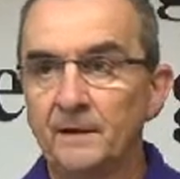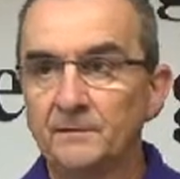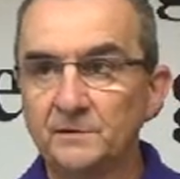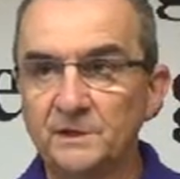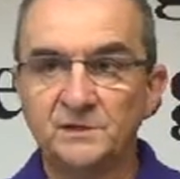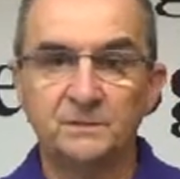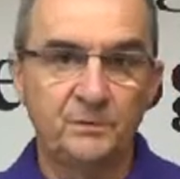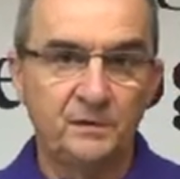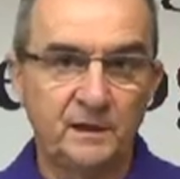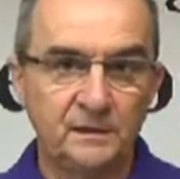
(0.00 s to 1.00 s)
And the
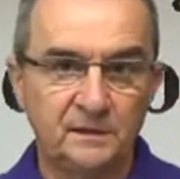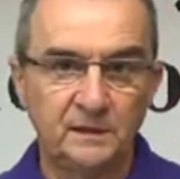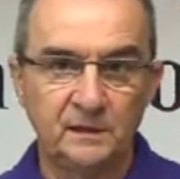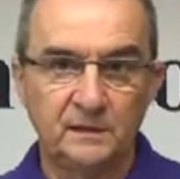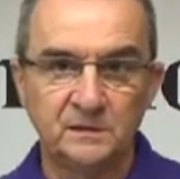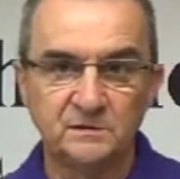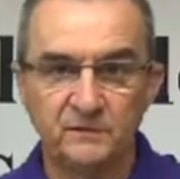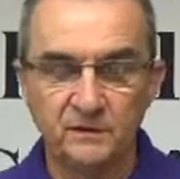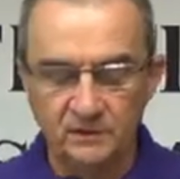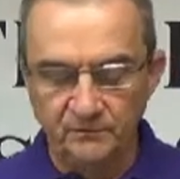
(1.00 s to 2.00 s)
discipline, I think, is
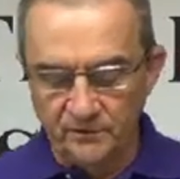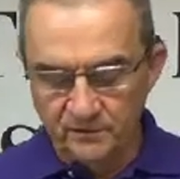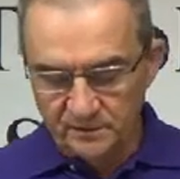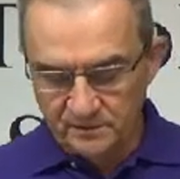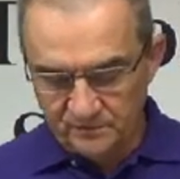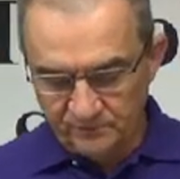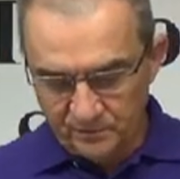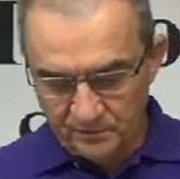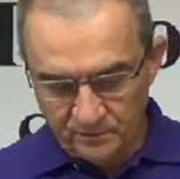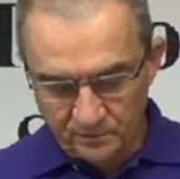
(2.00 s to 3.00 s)
very, very
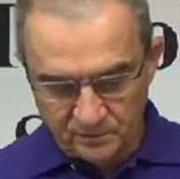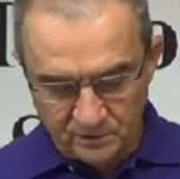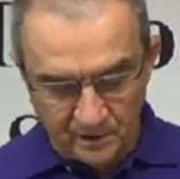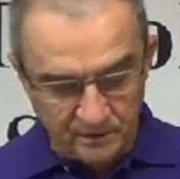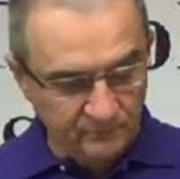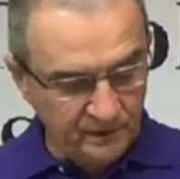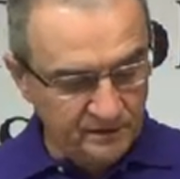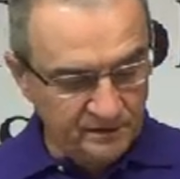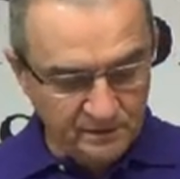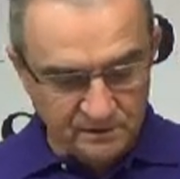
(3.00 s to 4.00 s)
severe in those kind of
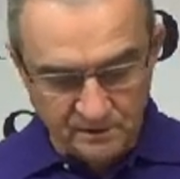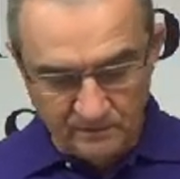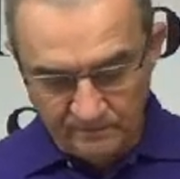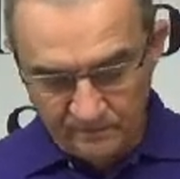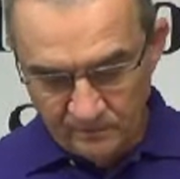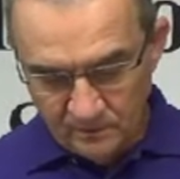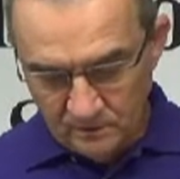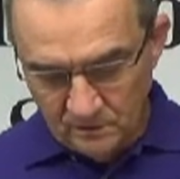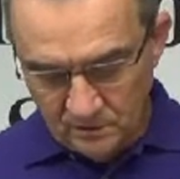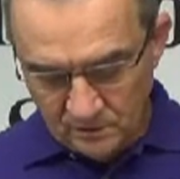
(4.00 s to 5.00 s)
cases.
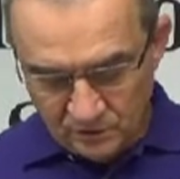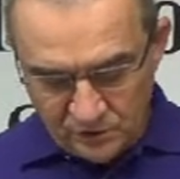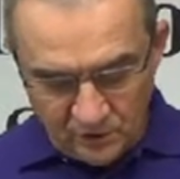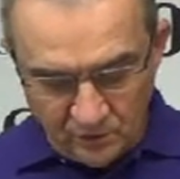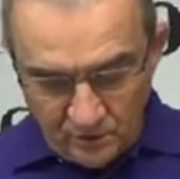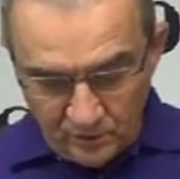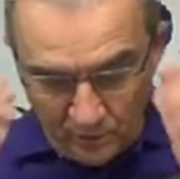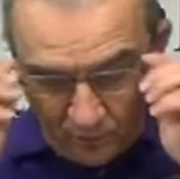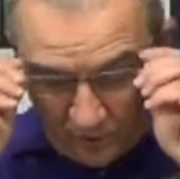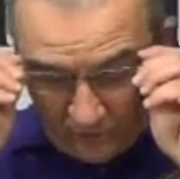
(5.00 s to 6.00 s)
So generally,
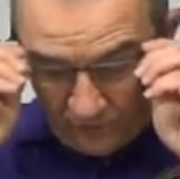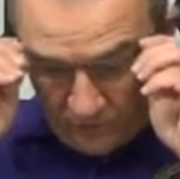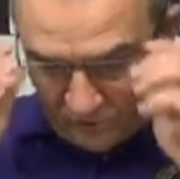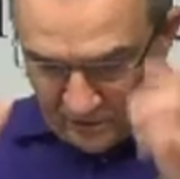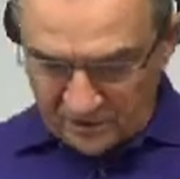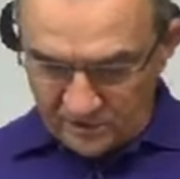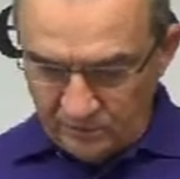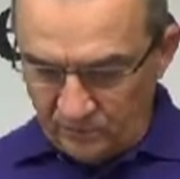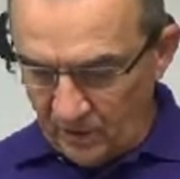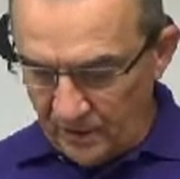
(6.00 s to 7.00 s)
when one of the New
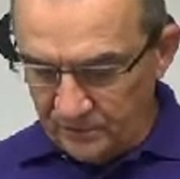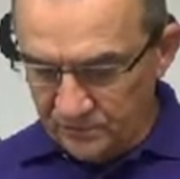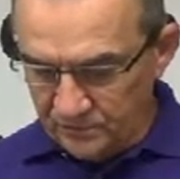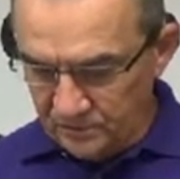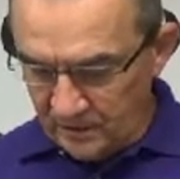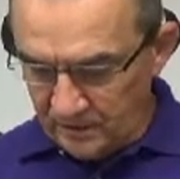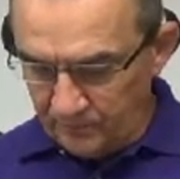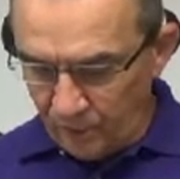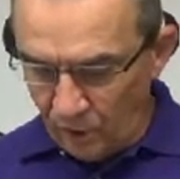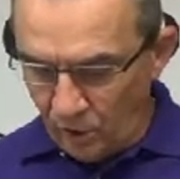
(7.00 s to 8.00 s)
Testament writers,
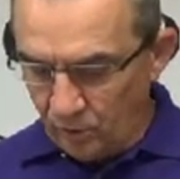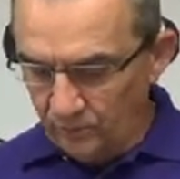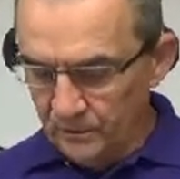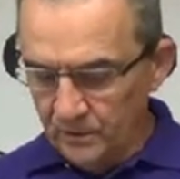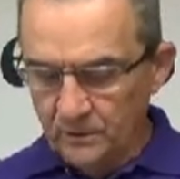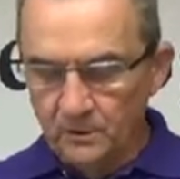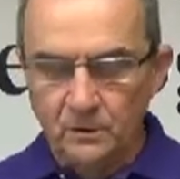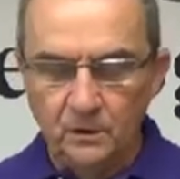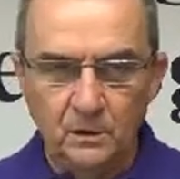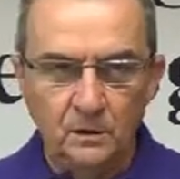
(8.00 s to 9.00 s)
like Paul,
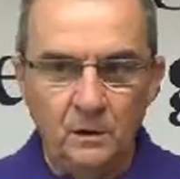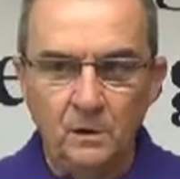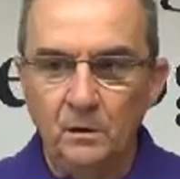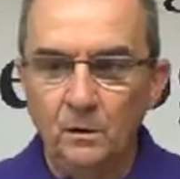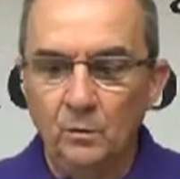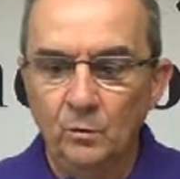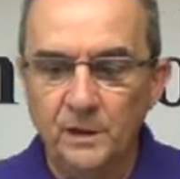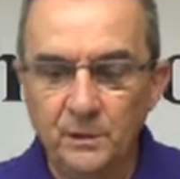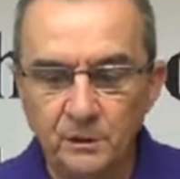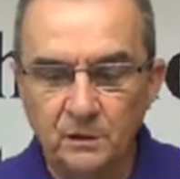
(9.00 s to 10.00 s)
when
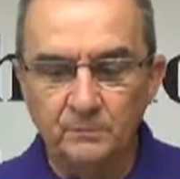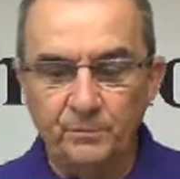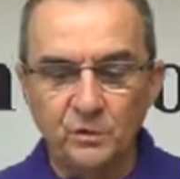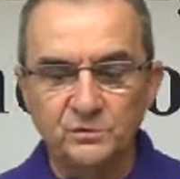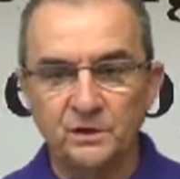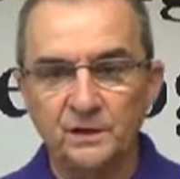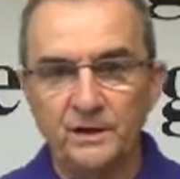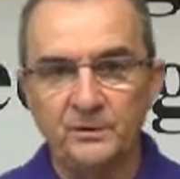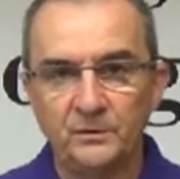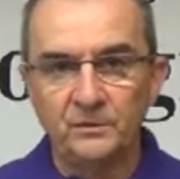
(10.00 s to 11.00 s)
he would compose a
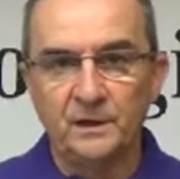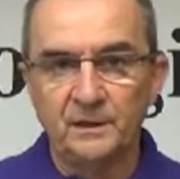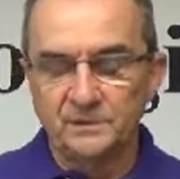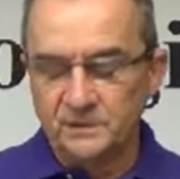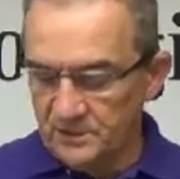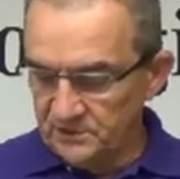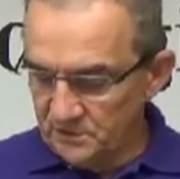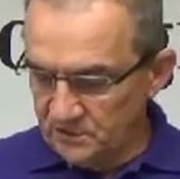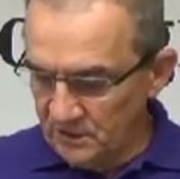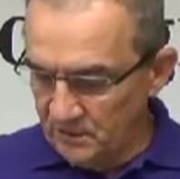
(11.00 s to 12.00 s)
letter, like let's
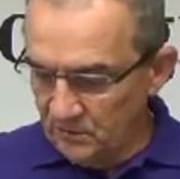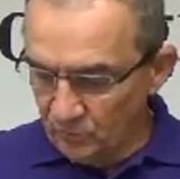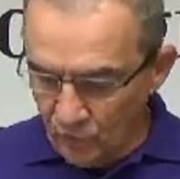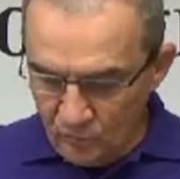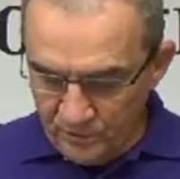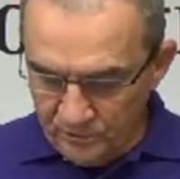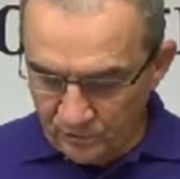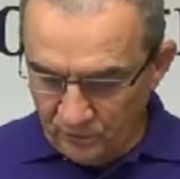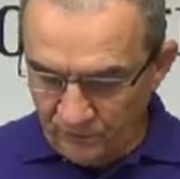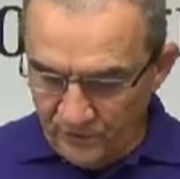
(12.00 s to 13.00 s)
just say Romans or